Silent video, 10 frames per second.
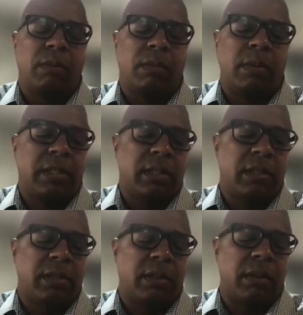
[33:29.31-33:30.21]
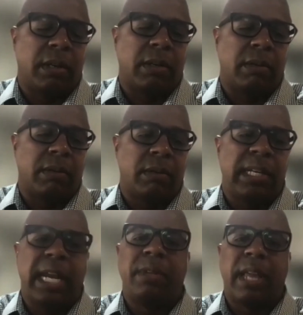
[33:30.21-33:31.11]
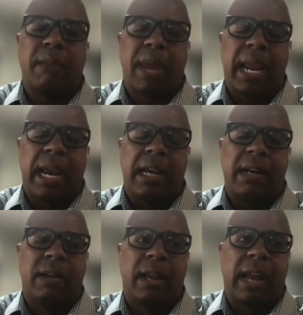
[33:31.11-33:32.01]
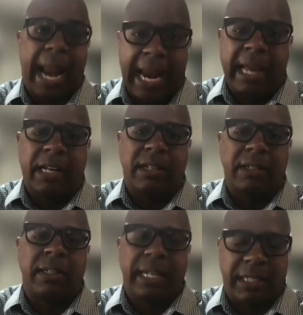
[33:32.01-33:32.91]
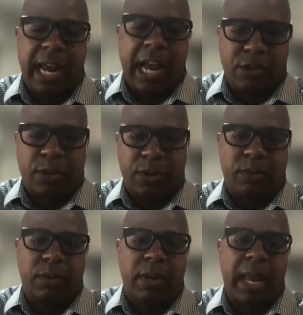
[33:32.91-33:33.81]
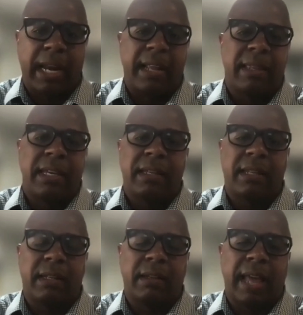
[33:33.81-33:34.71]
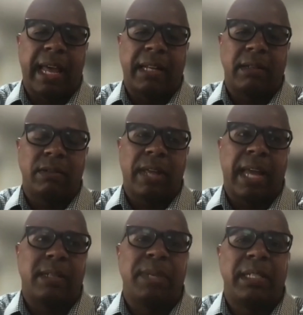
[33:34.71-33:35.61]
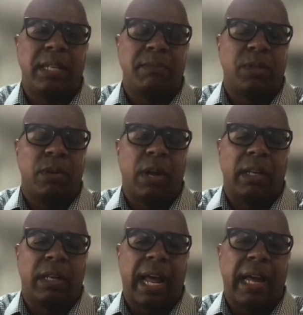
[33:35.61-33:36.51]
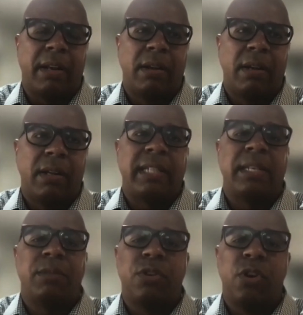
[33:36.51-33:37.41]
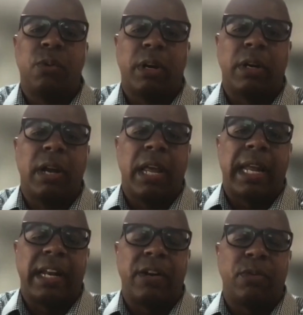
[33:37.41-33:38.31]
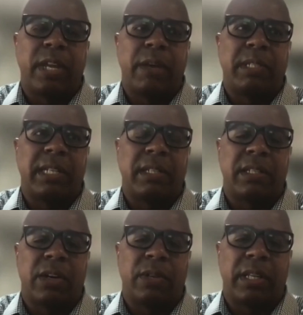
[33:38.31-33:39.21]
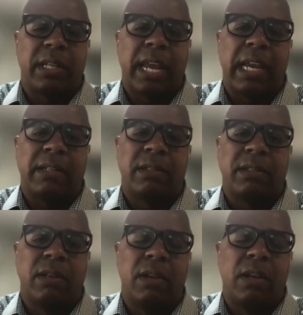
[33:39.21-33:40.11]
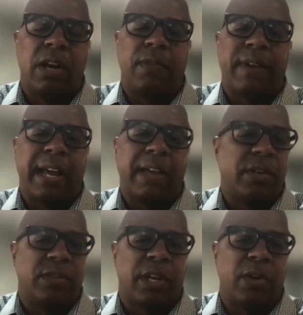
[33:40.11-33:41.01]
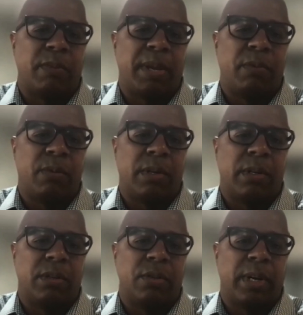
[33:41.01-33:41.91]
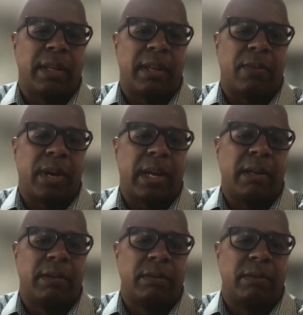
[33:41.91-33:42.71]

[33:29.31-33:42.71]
This is the claim that they made, and it's not true. And I think that to me seems that seems newer, and I don't think was necessarily the case, 5 years ago, that people were doing it that way.